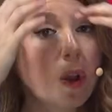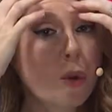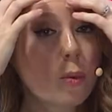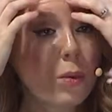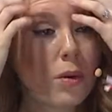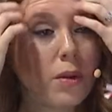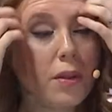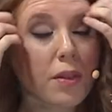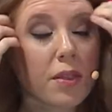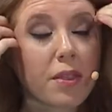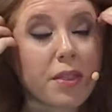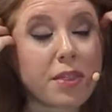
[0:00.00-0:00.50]

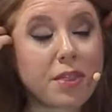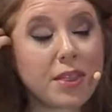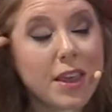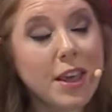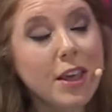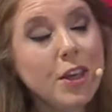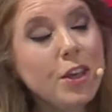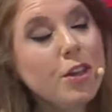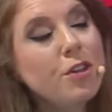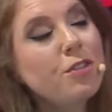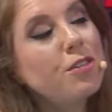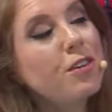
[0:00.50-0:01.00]
Well,
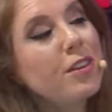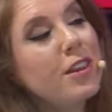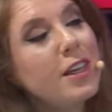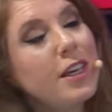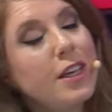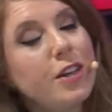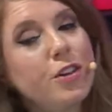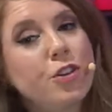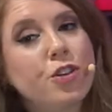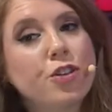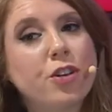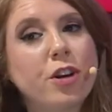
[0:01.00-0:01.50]
thank you for the
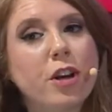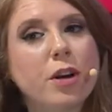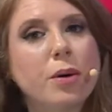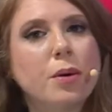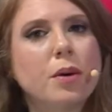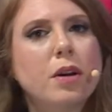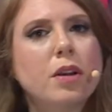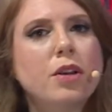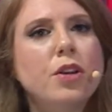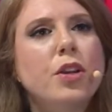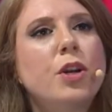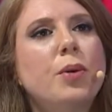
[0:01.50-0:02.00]
intro.
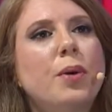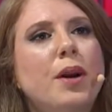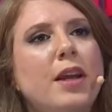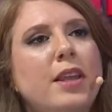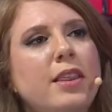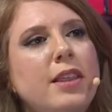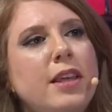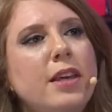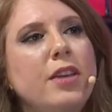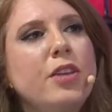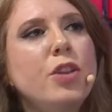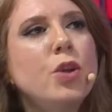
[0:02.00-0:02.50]
You know, I
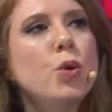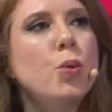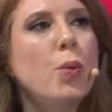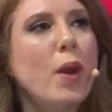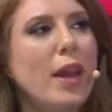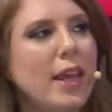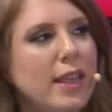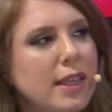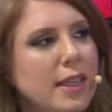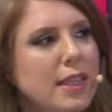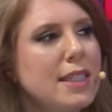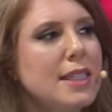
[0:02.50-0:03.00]
think the
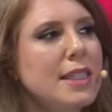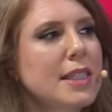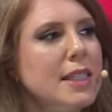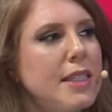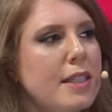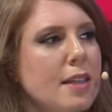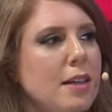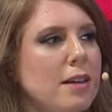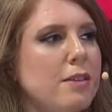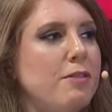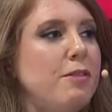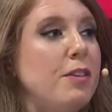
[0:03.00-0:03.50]
wait list
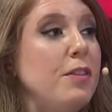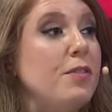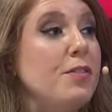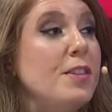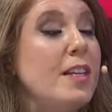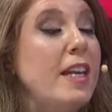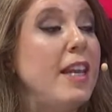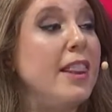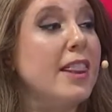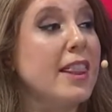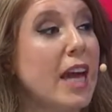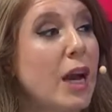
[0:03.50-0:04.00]
of
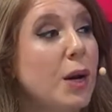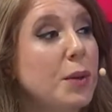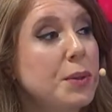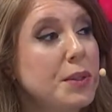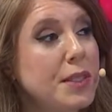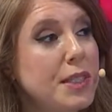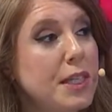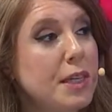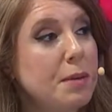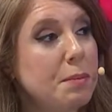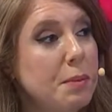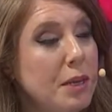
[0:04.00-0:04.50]

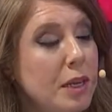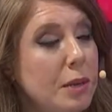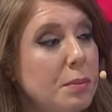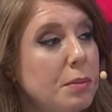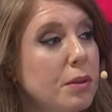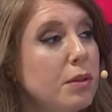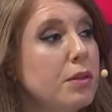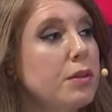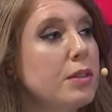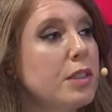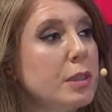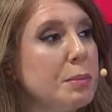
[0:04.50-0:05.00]
50,000
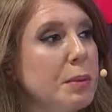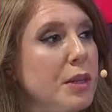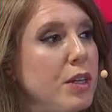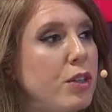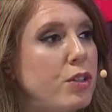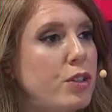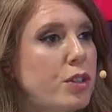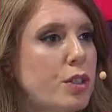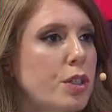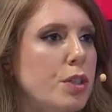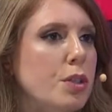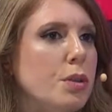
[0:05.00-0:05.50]
people
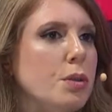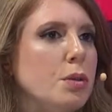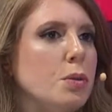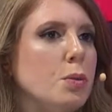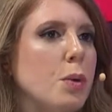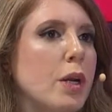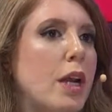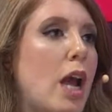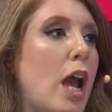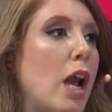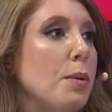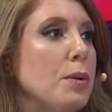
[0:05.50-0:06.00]
speaks to
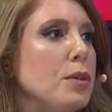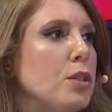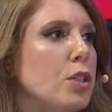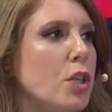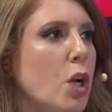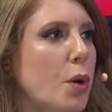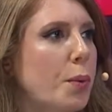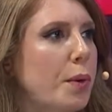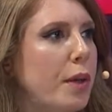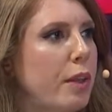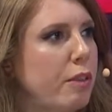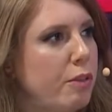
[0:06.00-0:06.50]
what I was
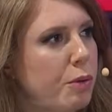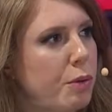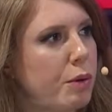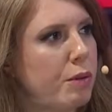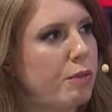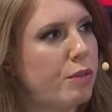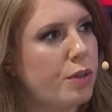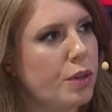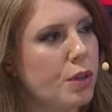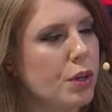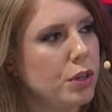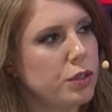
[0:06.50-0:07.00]
going through a
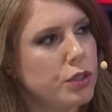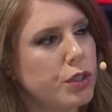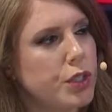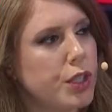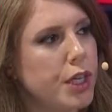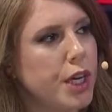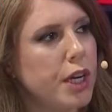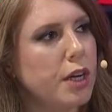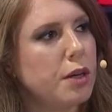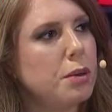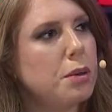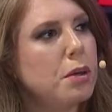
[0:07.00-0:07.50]
few years
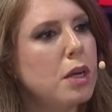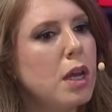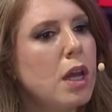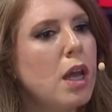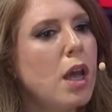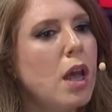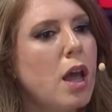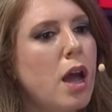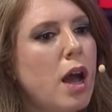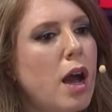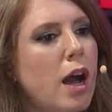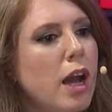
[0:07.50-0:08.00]
ago.
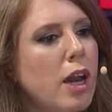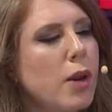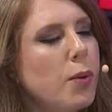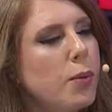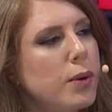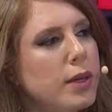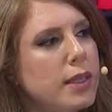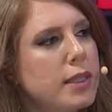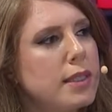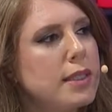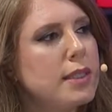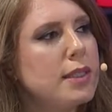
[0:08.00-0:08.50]
I
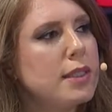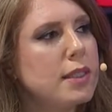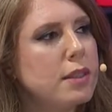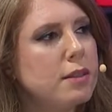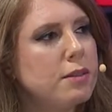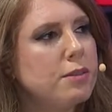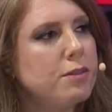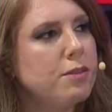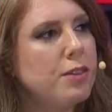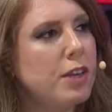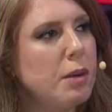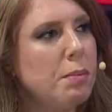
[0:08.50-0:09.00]
was a
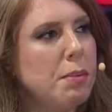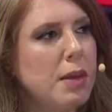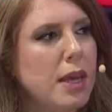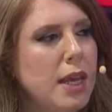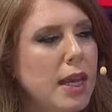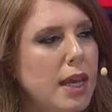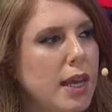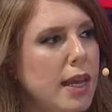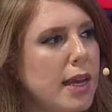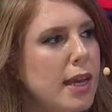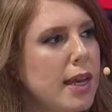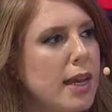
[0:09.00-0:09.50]

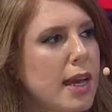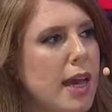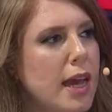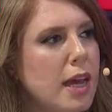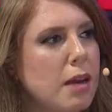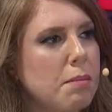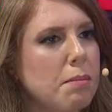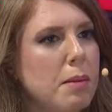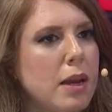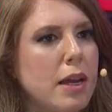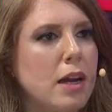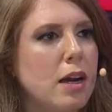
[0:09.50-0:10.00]
VP
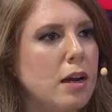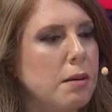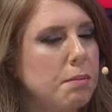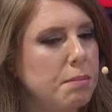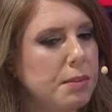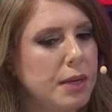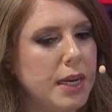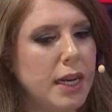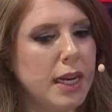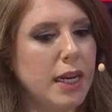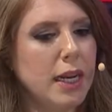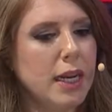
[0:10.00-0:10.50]
at my
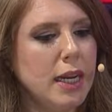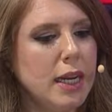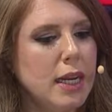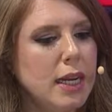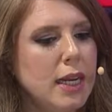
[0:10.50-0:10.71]
company.